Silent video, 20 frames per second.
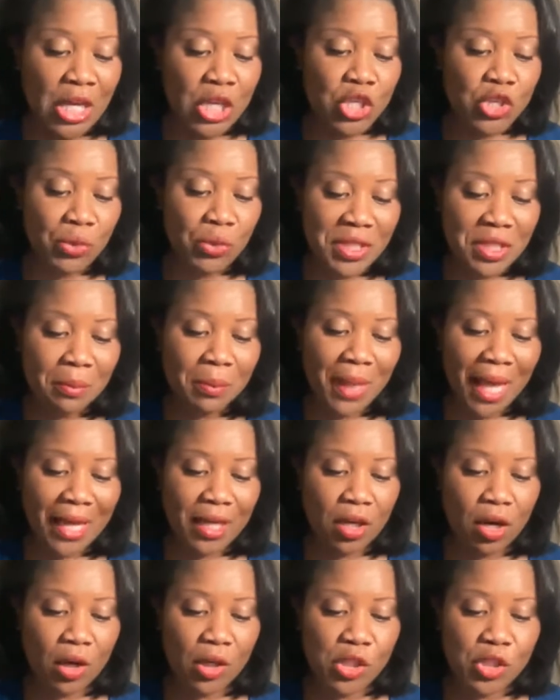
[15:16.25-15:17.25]
During the Black
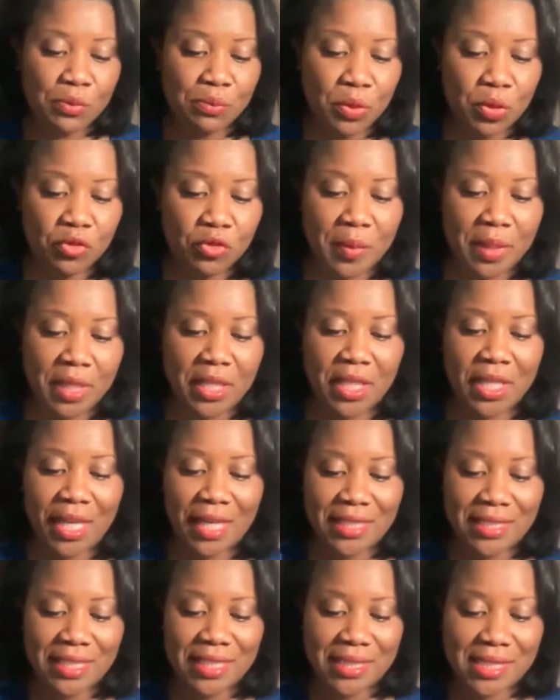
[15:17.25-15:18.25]
Arts movement in the
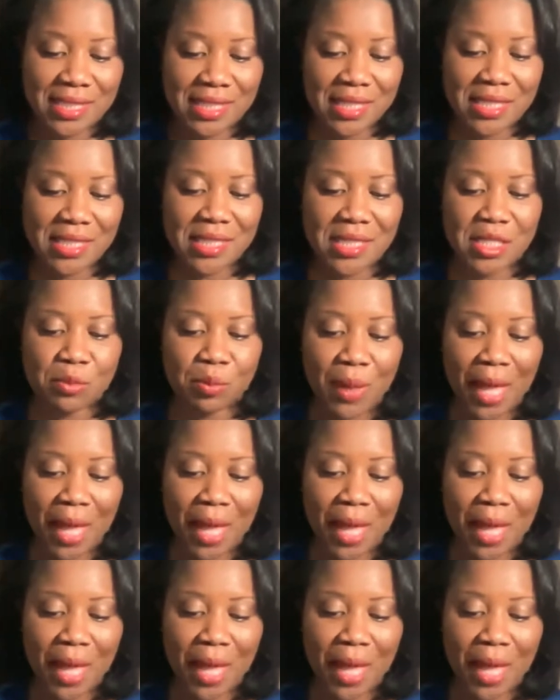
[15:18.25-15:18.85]
1960s,